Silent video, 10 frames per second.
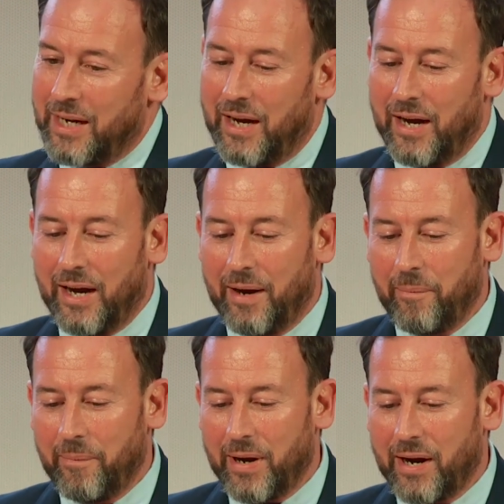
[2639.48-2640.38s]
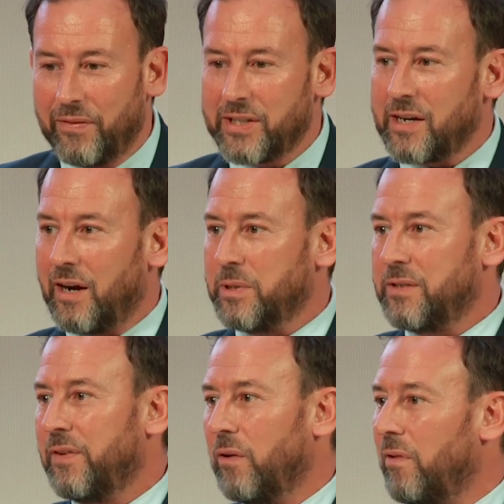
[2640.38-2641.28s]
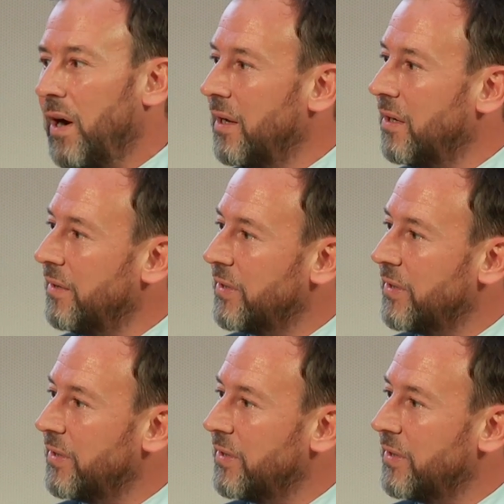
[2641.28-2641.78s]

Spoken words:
And the time just felt right early